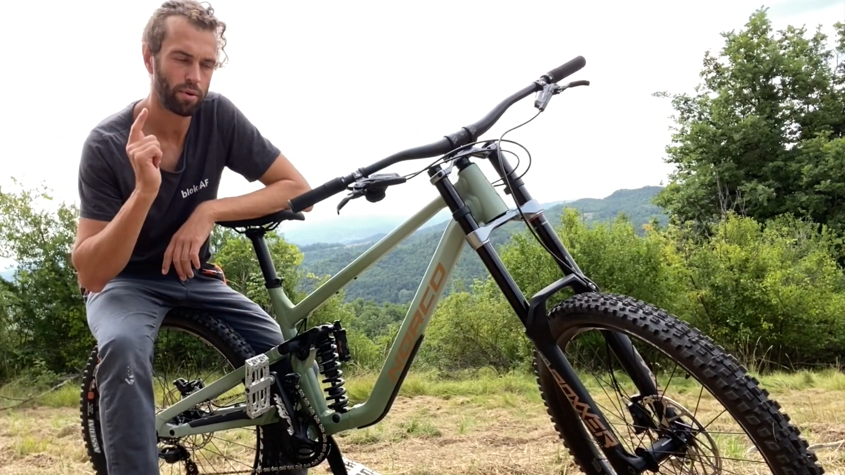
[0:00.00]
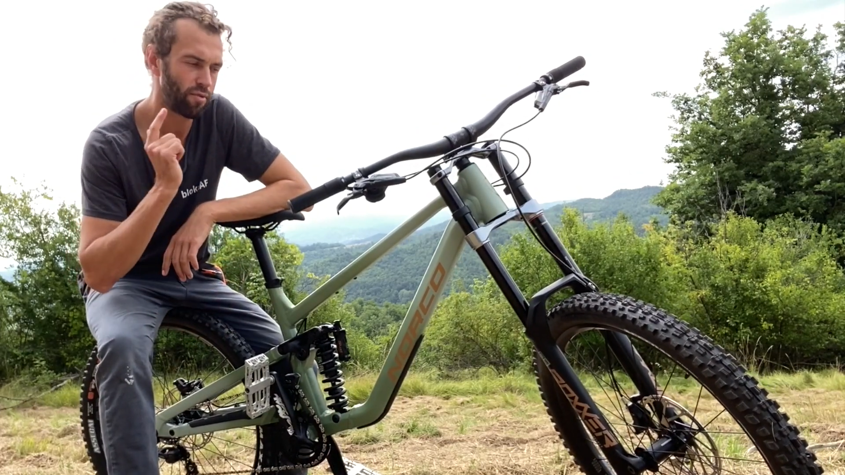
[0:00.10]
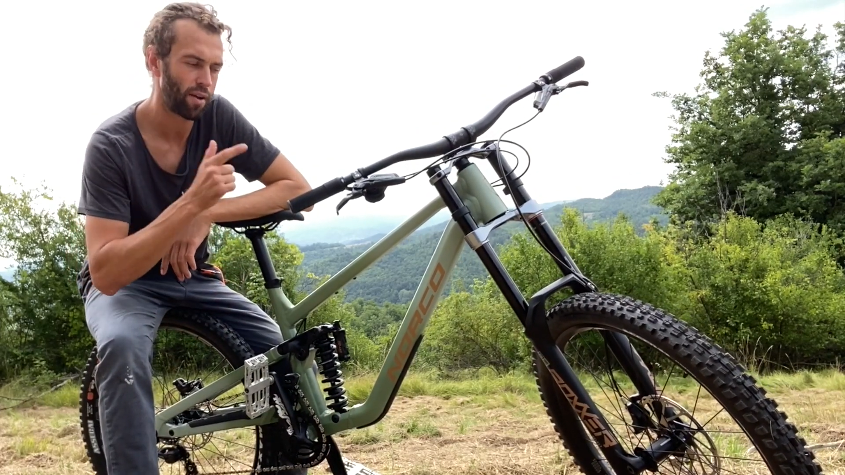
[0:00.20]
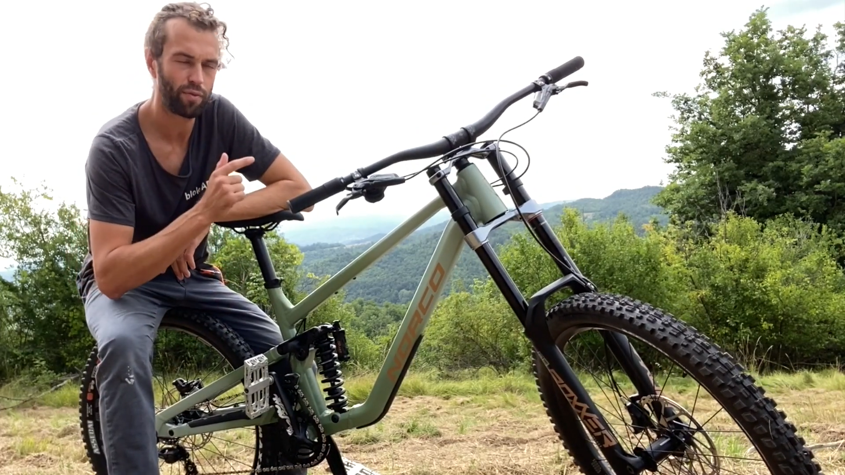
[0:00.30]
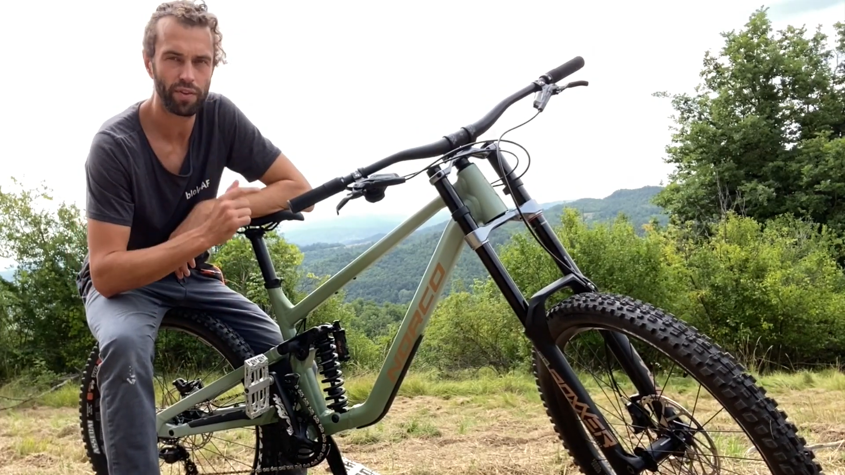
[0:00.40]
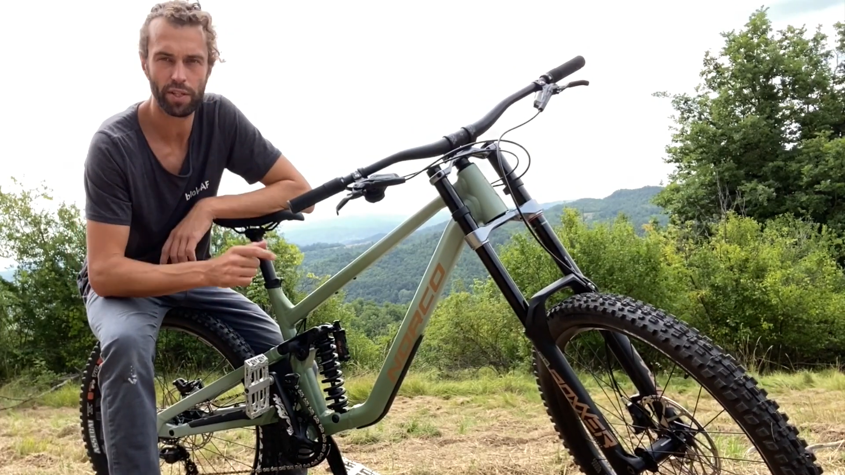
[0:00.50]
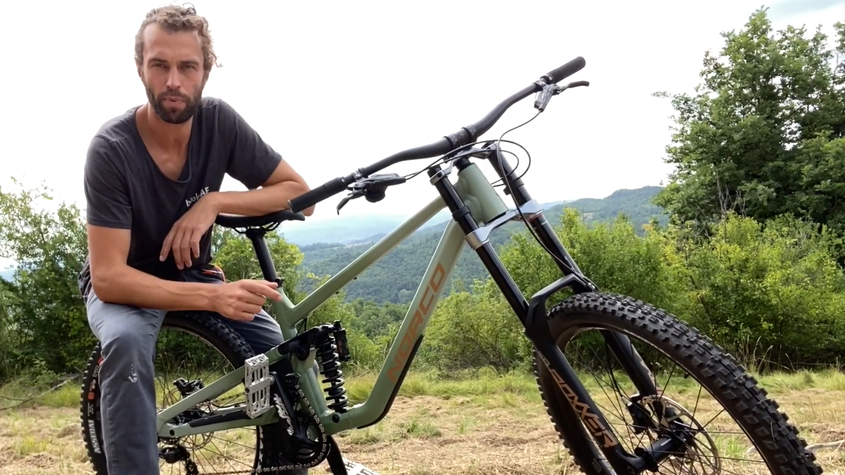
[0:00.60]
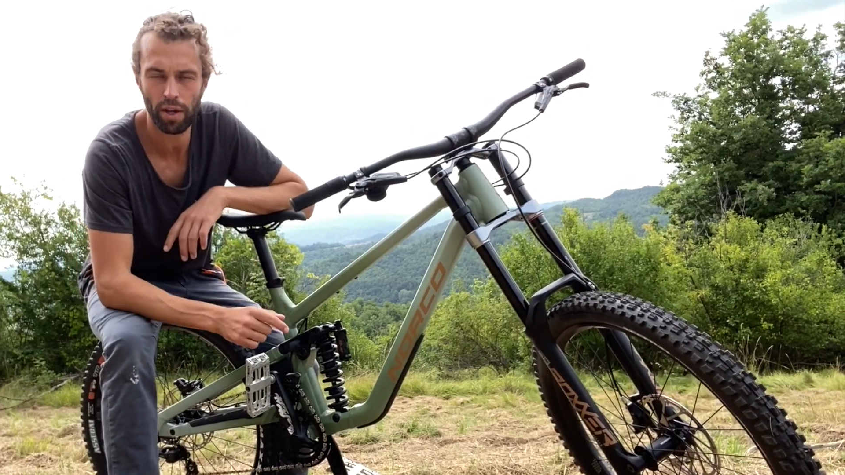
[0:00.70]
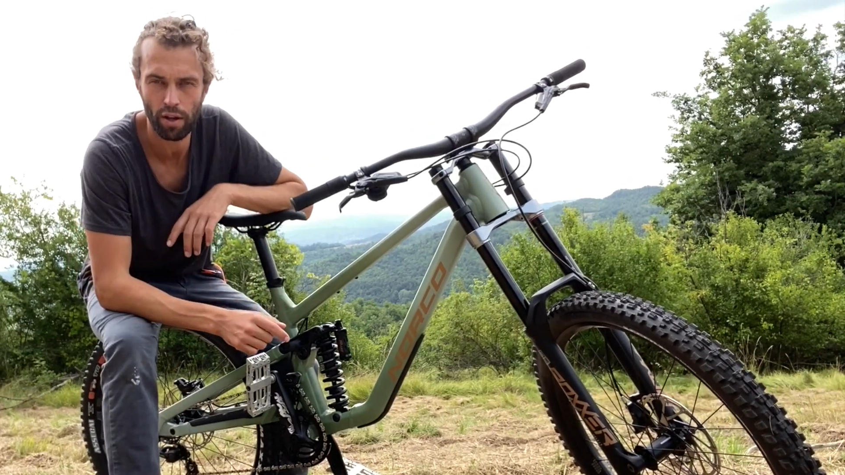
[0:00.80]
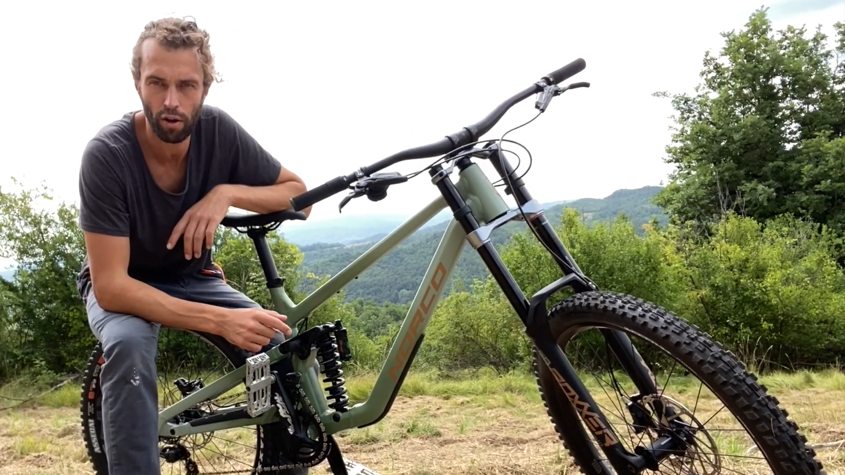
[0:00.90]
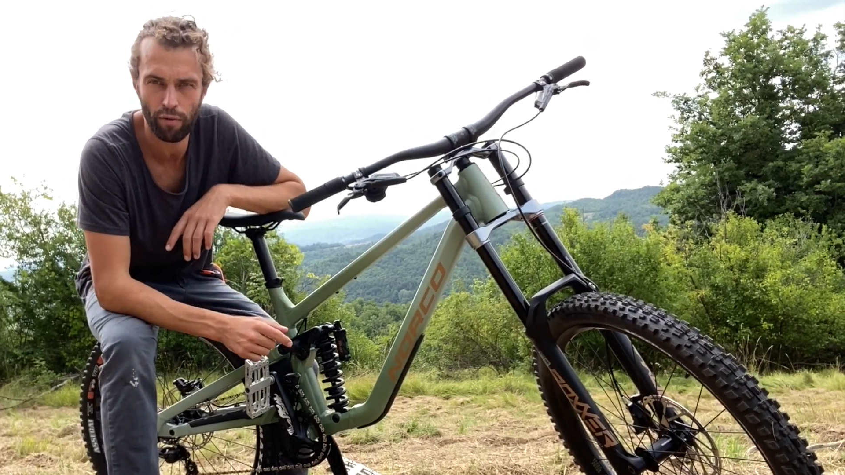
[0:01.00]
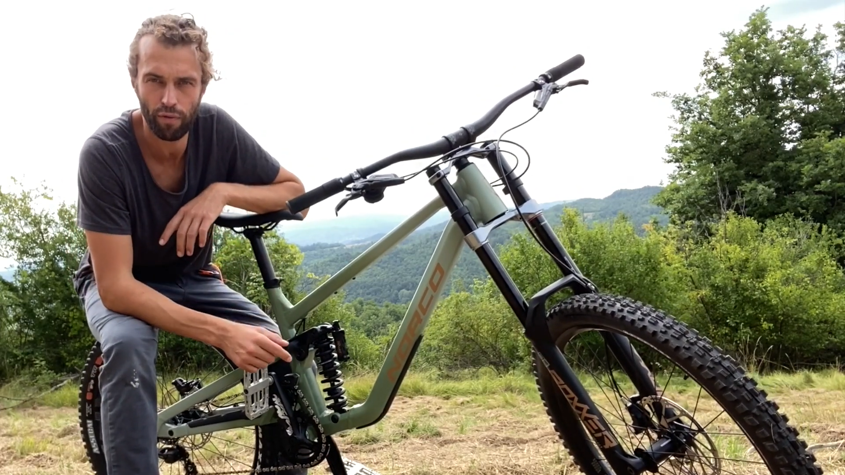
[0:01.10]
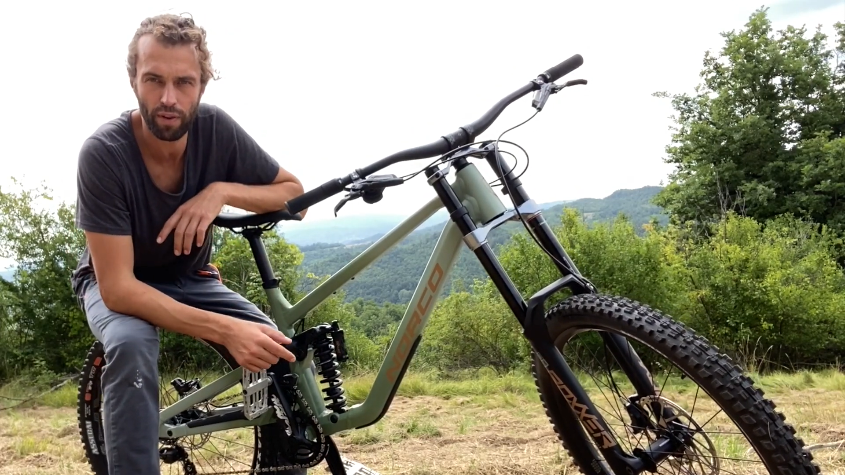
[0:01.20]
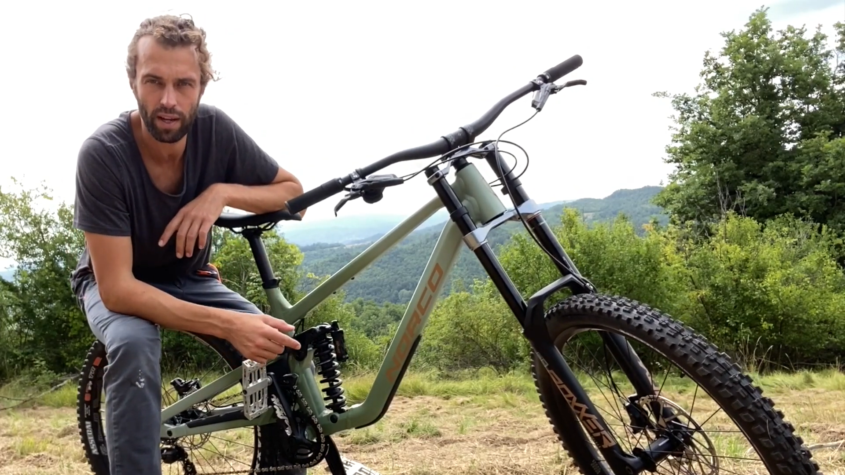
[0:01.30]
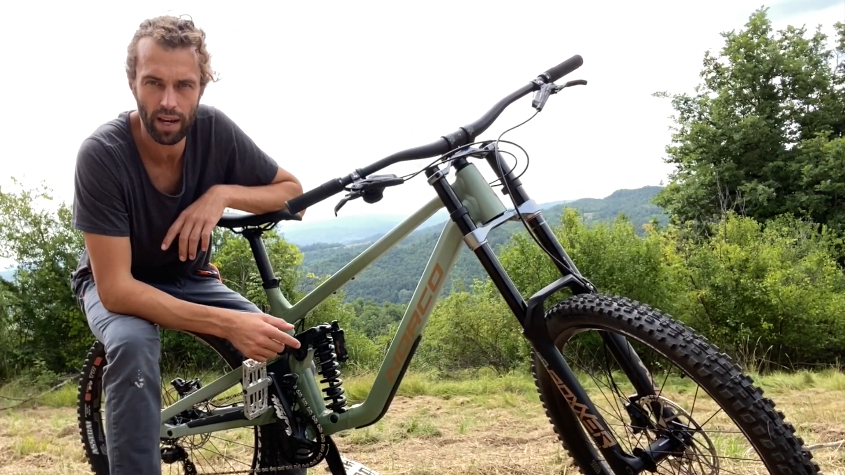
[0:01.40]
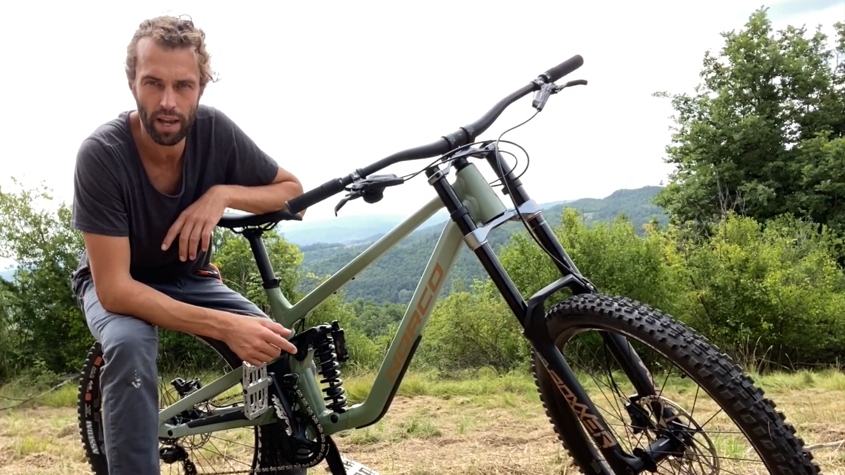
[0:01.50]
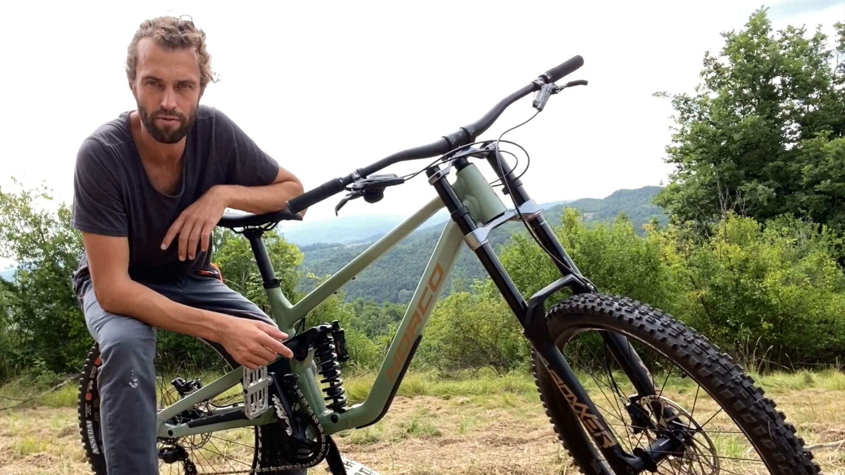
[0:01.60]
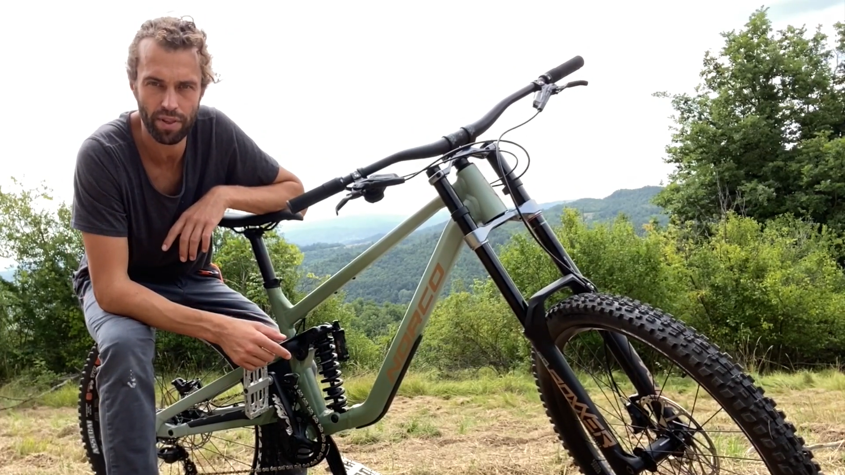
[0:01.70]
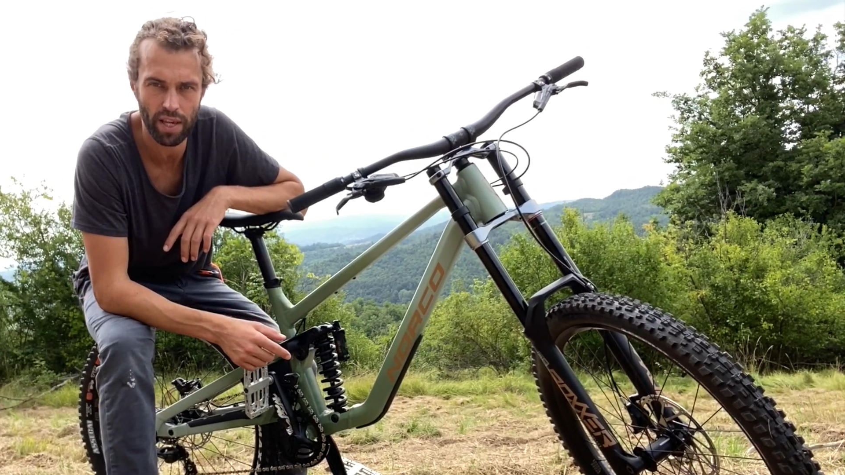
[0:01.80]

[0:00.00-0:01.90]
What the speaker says: raffling this bike off later in the